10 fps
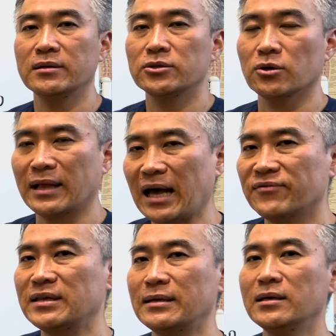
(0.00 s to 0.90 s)
you'll have
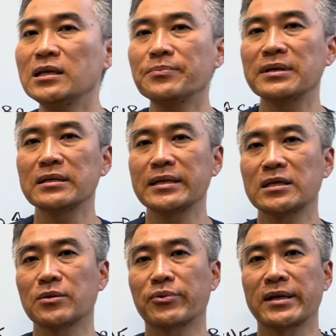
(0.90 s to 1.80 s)
the inability
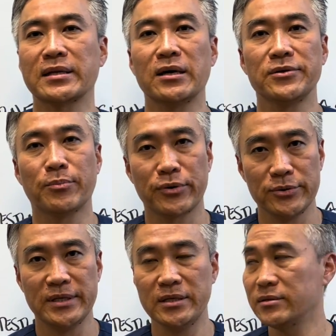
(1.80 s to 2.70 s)
to break down your
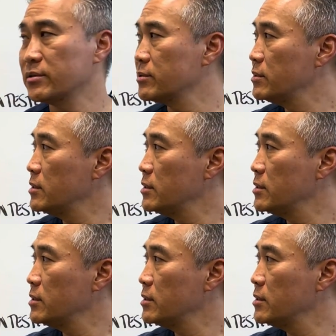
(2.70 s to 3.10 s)
proteins.